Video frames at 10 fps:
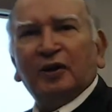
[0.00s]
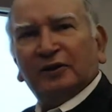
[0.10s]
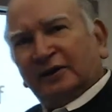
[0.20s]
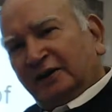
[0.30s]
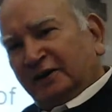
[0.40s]

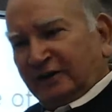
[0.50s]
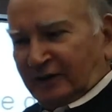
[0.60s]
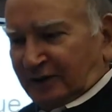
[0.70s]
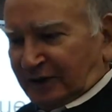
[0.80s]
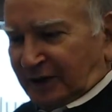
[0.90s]
the
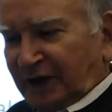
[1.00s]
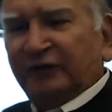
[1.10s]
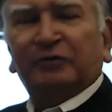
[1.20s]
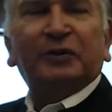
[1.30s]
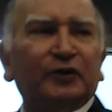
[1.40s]
eve
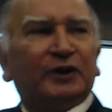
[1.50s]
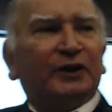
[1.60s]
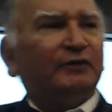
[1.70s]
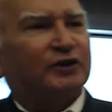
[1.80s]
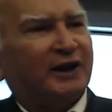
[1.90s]
before he was
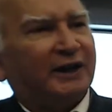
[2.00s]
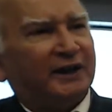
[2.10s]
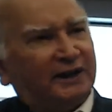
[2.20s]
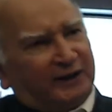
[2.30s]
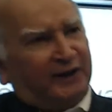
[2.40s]
dying, and he
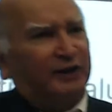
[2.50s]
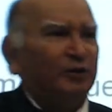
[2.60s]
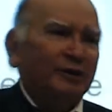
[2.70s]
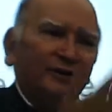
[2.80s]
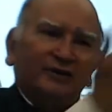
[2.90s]
knew he's
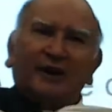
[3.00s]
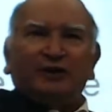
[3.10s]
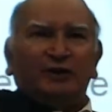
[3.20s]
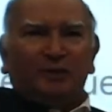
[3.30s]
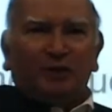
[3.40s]
dying
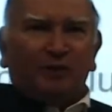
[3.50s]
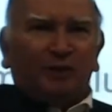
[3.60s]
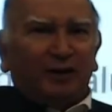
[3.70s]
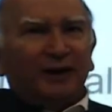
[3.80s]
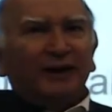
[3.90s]
tomorrow morning.
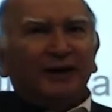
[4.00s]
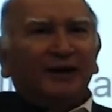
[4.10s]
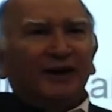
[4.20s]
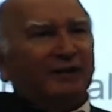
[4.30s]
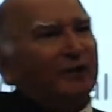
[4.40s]
And
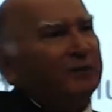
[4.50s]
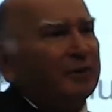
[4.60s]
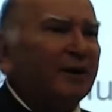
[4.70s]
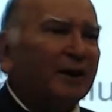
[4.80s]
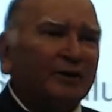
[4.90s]
when people ask,
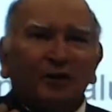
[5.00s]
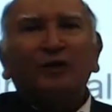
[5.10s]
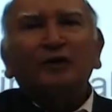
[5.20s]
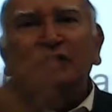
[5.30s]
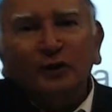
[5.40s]
so what's the
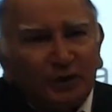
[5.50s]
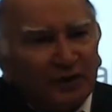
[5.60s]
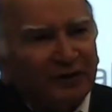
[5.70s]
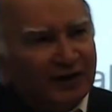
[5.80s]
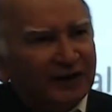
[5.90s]
use of
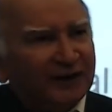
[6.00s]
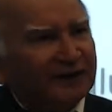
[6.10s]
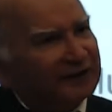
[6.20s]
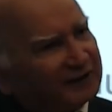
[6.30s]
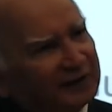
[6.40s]
learning? This is
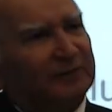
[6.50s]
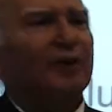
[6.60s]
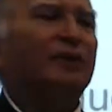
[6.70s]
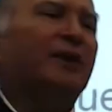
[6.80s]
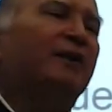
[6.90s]
because
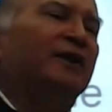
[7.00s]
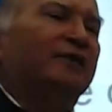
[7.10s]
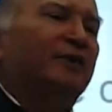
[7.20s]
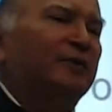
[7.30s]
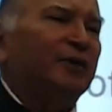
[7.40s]
I've learned one
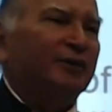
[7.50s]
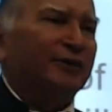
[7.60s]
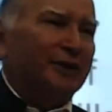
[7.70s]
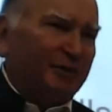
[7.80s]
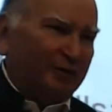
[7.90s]
more thing
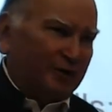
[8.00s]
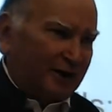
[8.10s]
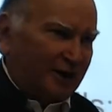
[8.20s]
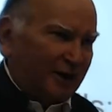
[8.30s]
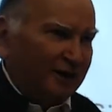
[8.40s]
before I die.
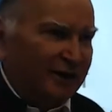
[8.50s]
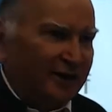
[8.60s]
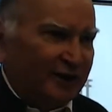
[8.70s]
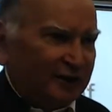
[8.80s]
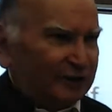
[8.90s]

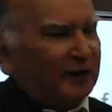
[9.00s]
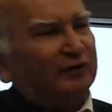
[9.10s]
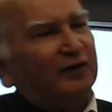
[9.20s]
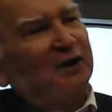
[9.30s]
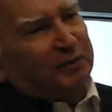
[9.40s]
So that's one
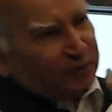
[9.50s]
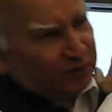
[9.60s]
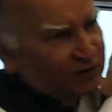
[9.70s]
approach.